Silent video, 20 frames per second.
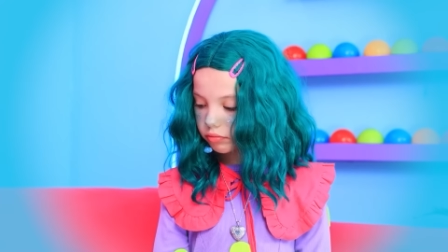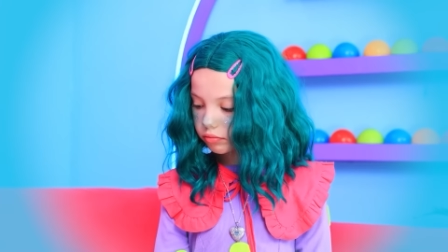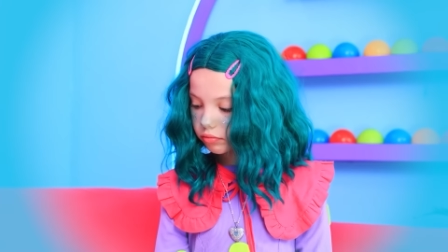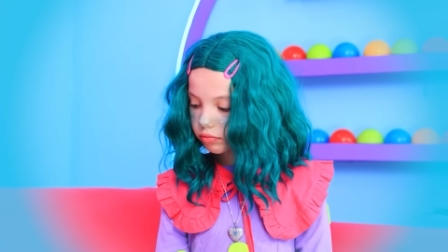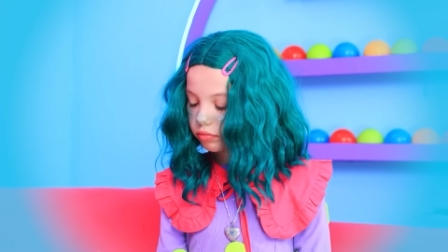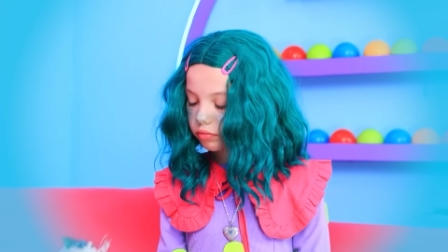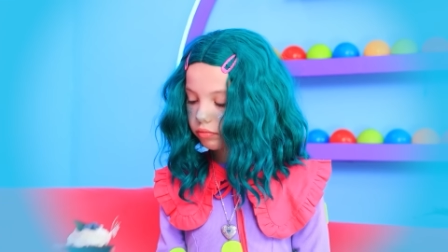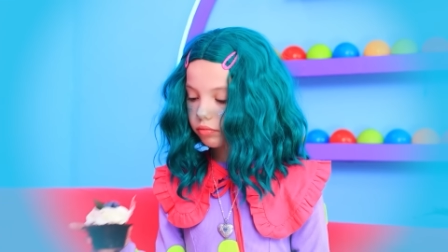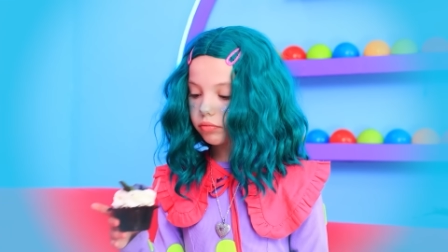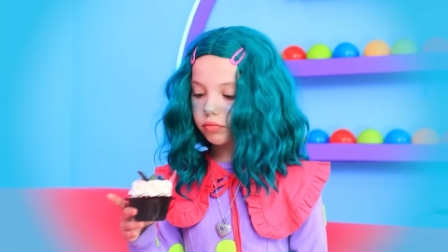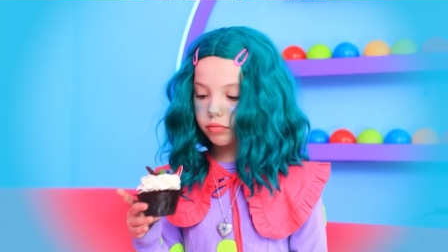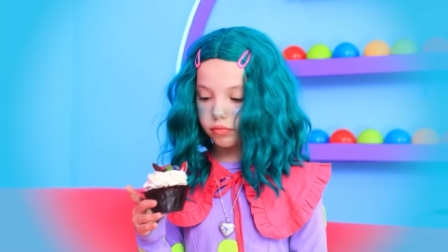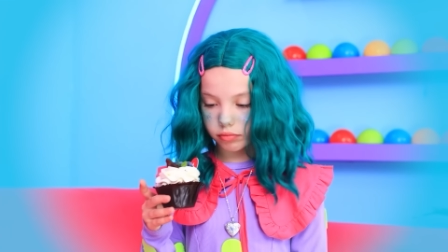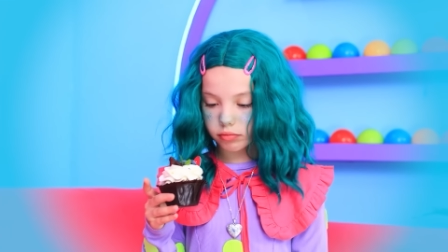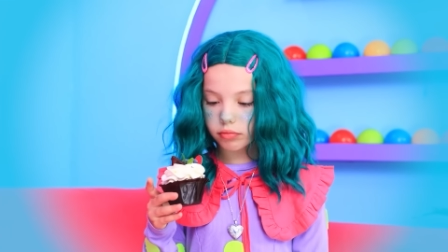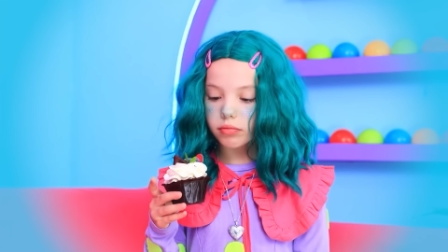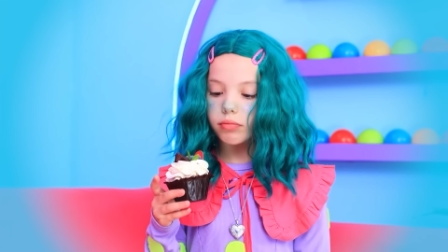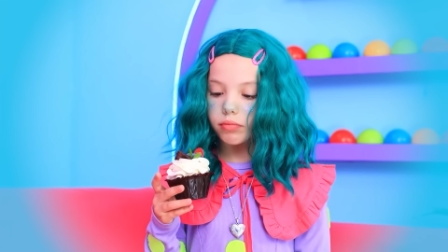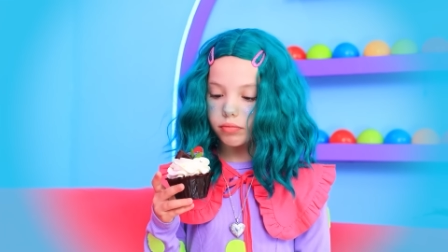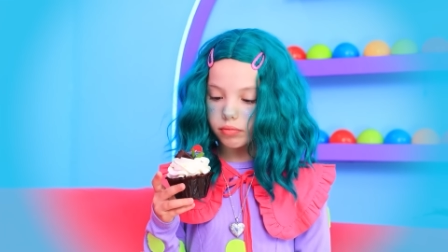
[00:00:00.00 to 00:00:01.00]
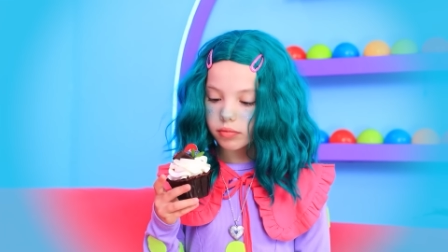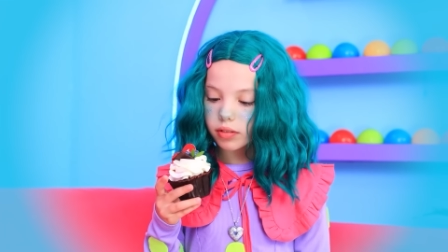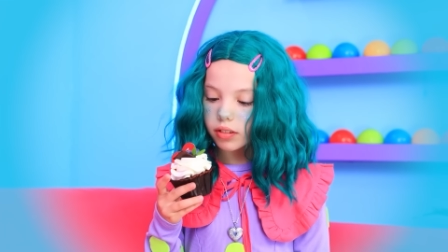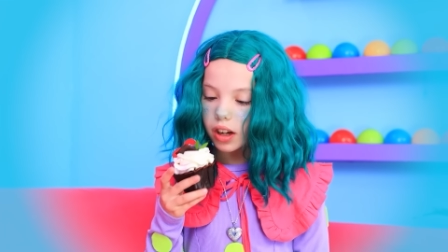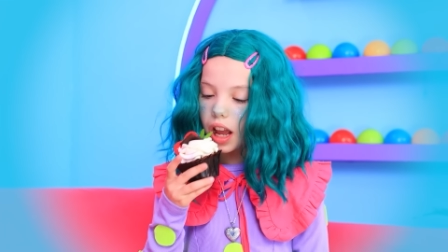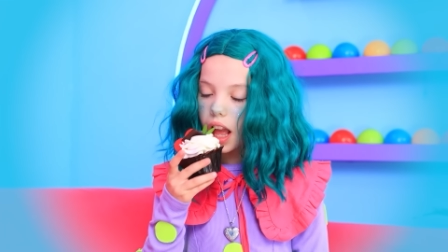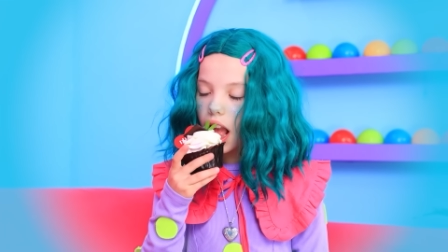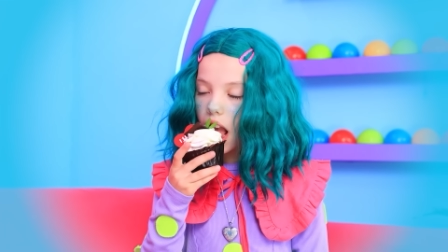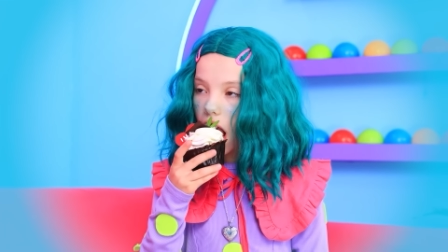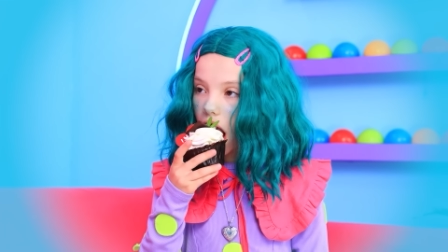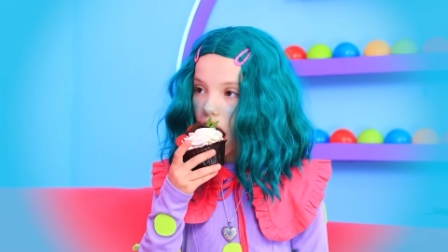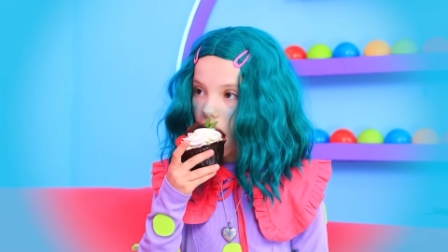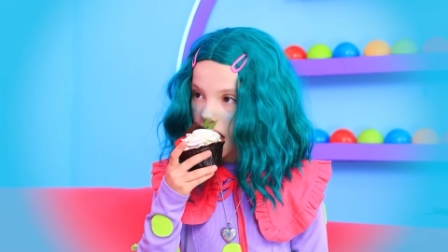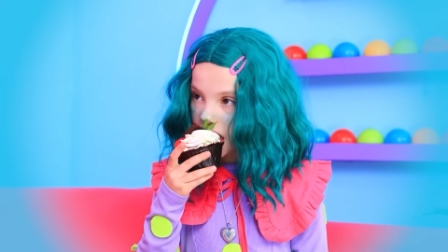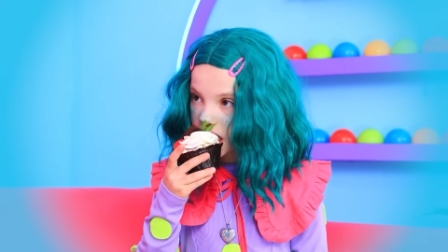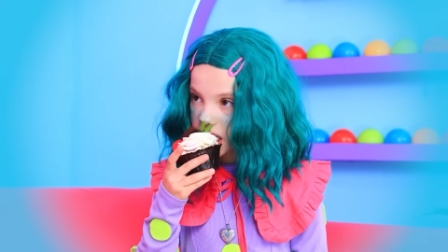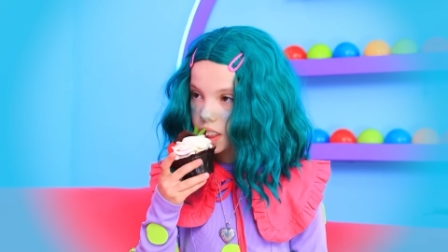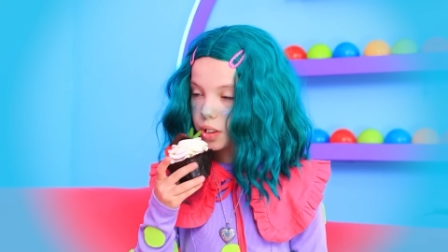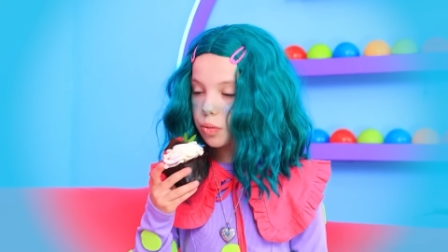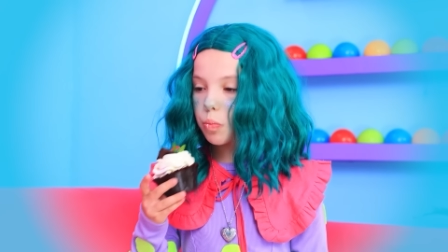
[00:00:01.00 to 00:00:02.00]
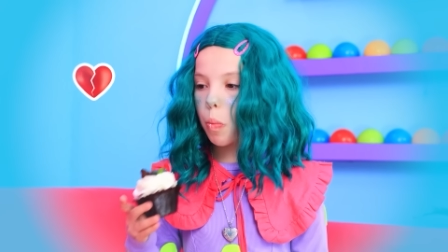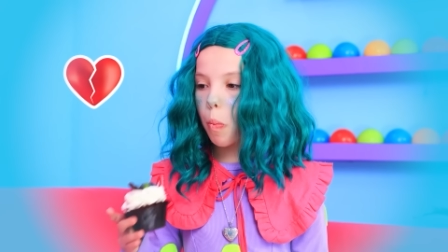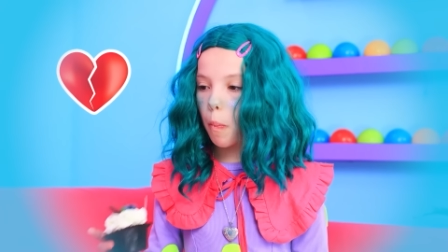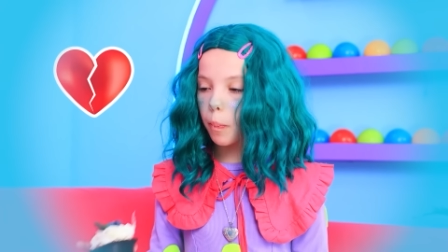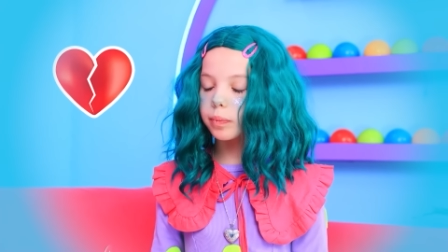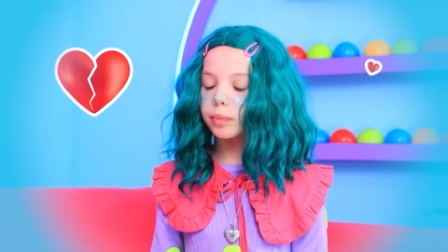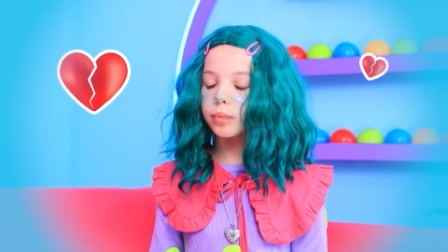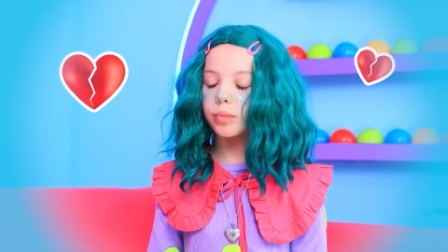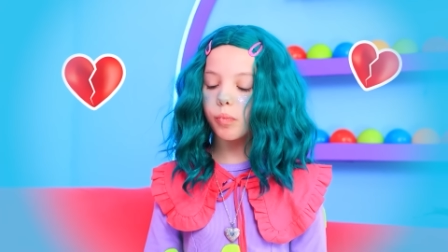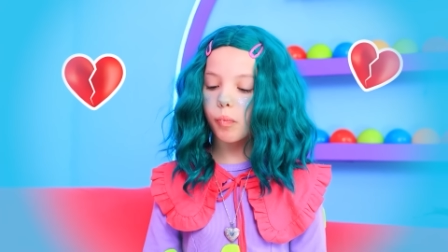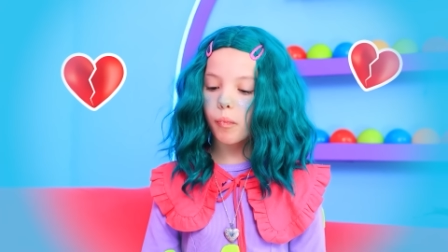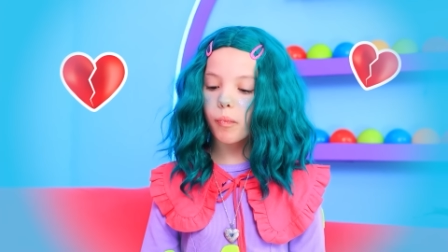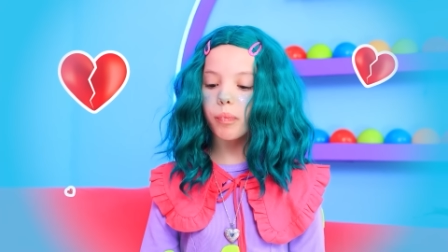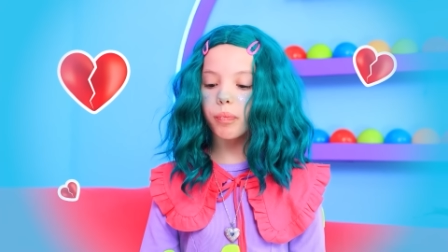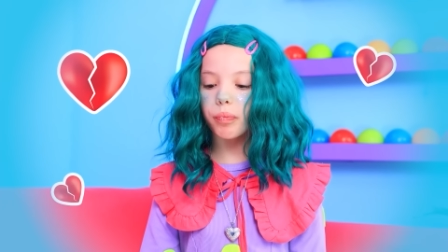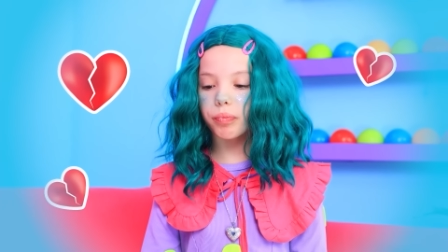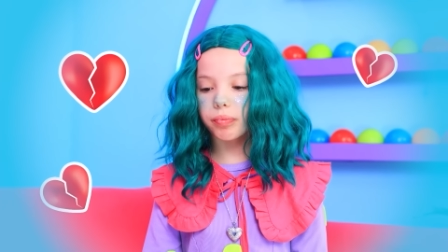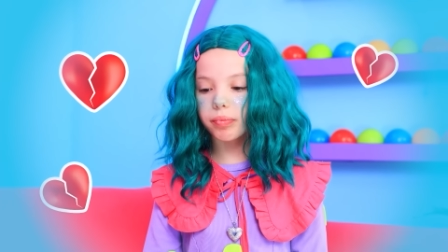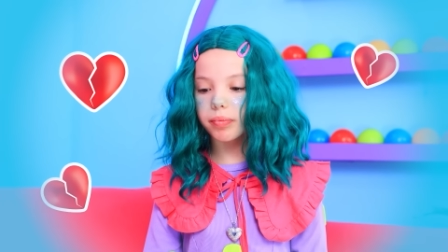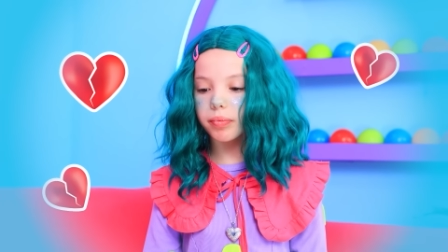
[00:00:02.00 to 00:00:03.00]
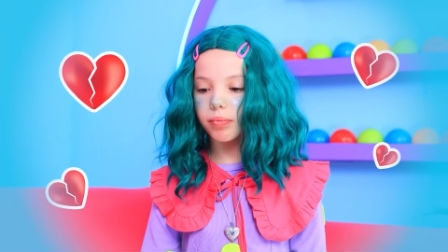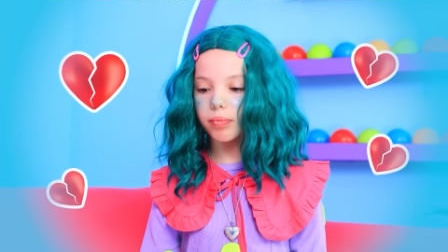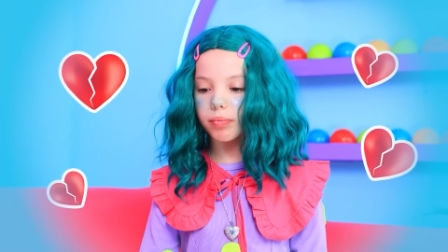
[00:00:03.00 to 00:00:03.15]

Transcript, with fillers: now. It's time to say goodbye to love.